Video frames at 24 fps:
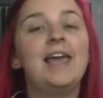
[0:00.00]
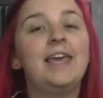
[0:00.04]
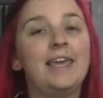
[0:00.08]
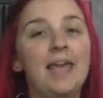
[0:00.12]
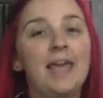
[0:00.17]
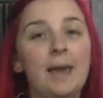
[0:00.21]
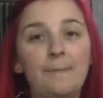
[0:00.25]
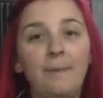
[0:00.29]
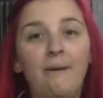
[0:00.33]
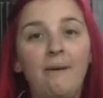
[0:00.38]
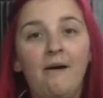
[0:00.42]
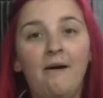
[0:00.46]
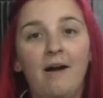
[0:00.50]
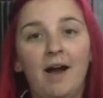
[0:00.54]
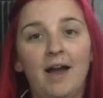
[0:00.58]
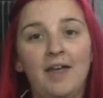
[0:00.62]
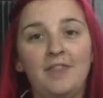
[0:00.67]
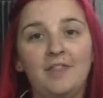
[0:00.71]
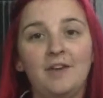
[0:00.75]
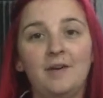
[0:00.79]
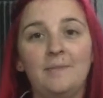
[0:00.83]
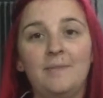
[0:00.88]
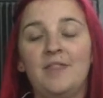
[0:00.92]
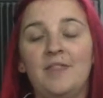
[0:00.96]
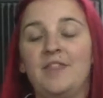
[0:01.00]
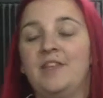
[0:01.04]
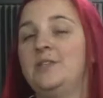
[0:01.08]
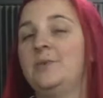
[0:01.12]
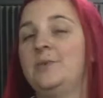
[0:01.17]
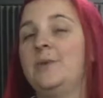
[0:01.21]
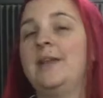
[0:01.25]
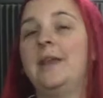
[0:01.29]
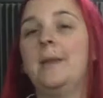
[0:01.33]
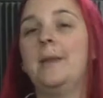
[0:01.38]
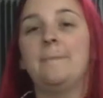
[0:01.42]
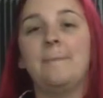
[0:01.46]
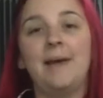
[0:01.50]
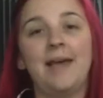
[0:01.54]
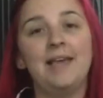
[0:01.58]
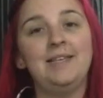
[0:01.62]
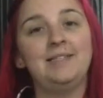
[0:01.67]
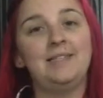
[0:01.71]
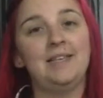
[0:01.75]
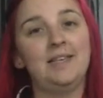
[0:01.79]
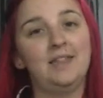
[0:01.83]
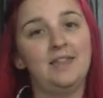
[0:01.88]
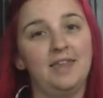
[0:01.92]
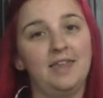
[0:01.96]
Get behind them. They're doing an
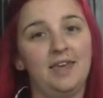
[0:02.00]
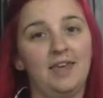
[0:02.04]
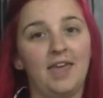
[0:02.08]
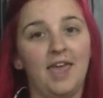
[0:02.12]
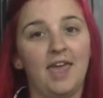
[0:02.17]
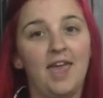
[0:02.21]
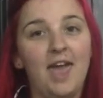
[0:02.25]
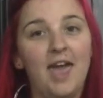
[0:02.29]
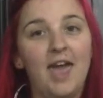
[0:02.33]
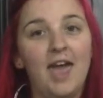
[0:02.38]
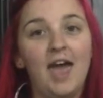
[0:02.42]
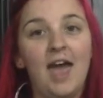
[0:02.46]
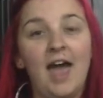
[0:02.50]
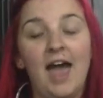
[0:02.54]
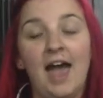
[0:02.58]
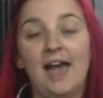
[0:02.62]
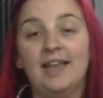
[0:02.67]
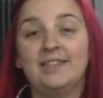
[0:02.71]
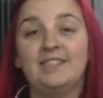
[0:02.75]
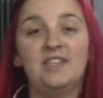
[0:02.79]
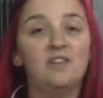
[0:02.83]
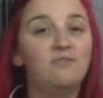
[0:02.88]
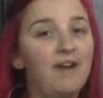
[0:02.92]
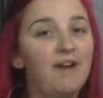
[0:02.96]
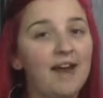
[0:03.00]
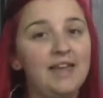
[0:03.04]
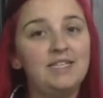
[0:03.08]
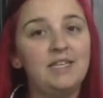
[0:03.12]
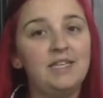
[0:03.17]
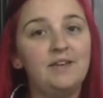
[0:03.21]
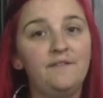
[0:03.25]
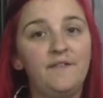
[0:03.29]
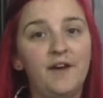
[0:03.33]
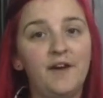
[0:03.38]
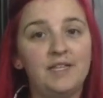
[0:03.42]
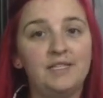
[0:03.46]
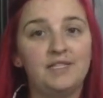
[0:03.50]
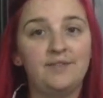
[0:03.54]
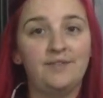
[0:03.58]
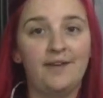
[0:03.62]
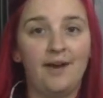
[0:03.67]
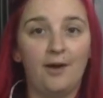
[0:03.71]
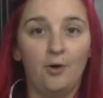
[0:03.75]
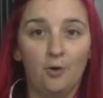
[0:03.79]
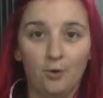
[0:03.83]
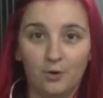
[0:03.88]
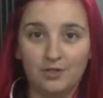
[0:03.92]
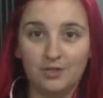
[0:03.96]
amazing thing as they're raising funds for
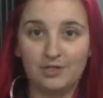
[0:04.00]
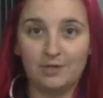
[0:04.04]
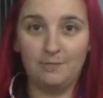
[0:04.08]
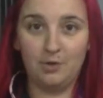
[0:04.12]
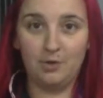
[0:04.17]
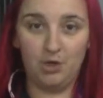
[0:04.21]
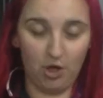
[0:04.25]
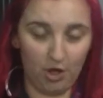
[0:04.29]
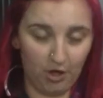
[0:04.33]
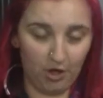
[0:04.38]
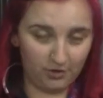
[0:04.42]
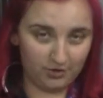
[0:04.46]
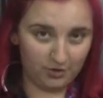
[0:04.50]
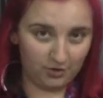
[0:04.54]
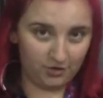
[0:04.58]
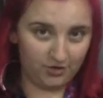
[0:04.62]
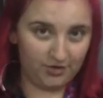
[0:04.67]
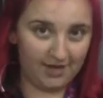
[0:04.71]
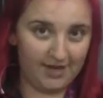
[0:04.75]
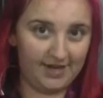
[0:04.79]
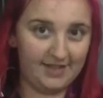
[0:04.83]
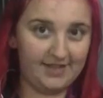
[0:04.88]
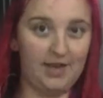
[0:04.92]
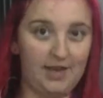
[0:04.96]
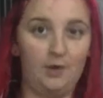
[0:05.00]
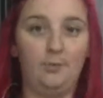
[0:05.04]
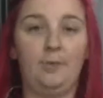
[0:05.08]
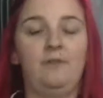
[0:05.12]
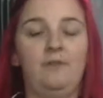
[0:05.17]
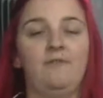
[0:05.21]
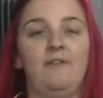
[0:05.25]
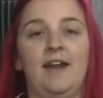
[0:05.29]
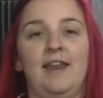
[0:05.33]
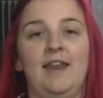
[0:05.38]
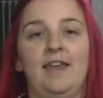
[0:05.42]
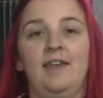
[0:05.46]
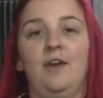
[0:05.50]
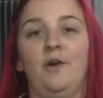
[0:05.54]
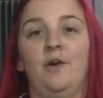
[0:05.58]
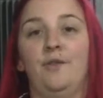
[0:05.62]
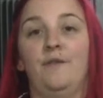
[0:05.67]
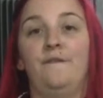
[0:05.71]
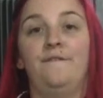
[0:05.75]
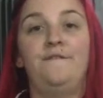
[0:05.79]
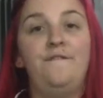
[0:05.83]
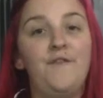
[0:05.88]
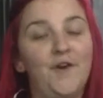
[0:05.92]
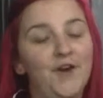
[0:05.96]
our awesome girls retreat that'll be running on
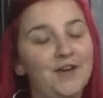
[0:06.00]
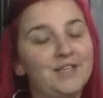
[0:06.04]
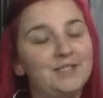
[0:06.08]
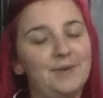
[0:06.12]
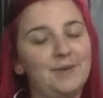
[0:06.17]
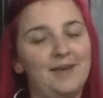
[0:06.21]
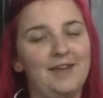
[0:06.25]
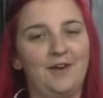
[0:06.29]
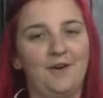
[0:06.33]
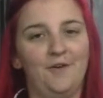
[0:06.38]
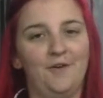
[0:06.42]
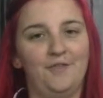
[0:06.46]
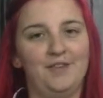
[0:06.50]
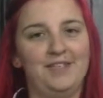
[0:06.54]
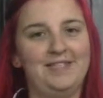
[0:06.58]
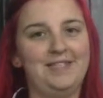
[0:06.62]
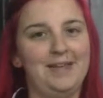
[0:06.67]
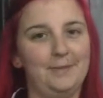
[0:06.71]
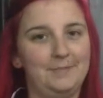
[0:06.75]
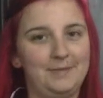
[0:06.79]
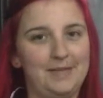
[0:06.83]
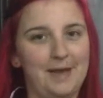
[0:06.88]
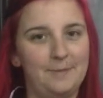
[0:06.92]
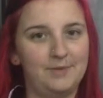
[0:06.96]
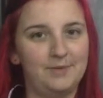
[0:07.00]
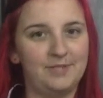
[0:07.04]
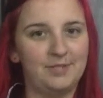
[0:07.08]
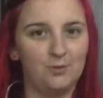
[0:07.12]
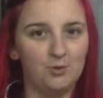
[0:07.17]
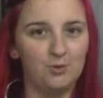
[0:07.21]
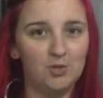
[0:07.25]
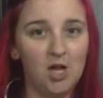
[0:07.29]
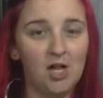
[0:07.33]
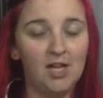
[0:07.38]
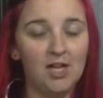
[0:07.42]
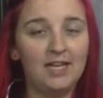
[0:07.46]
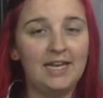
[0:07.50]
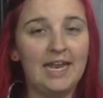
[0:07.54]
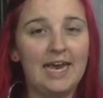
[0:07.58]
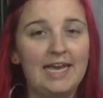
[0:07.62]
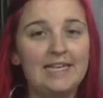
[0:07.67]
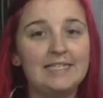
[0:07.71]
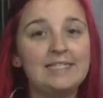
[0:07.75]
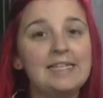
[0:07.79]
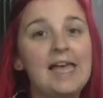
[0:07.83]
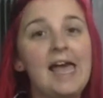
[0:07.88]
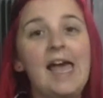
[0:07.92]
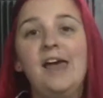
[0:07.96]
the first week of the September school
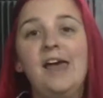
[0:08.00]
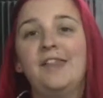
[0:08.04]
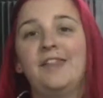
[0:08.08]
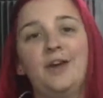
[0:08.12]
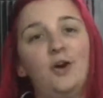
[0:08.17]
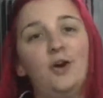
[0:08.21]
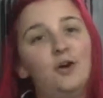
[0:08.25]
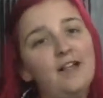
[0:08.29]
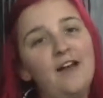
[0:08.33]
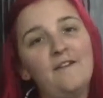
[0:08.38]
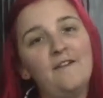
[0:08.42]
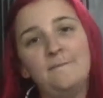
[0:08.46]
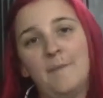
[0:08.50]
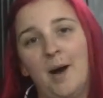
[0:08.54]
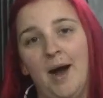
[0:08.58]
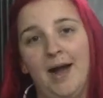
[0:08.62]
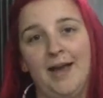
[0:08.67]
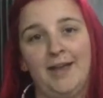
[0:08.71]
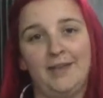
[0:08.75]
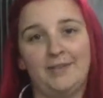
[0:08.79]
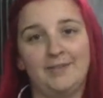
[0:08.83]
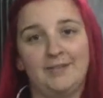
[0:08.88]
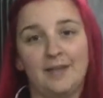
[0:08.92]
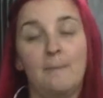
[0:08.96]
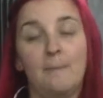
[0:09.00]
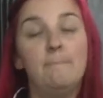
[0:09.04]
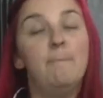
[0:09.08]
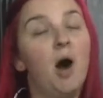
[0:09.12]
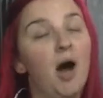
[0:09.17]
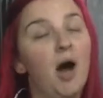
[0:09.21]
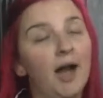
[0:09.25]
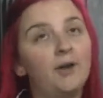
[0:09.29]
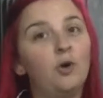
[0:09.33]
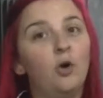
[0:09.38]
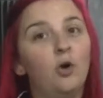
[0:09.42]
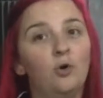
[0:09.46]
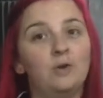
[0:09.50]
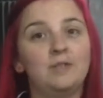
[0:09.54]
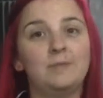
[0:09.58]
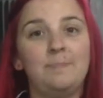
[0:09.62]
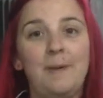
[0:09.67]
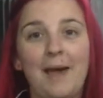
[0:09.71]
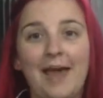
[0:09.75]
holidays. They all have my, MyCause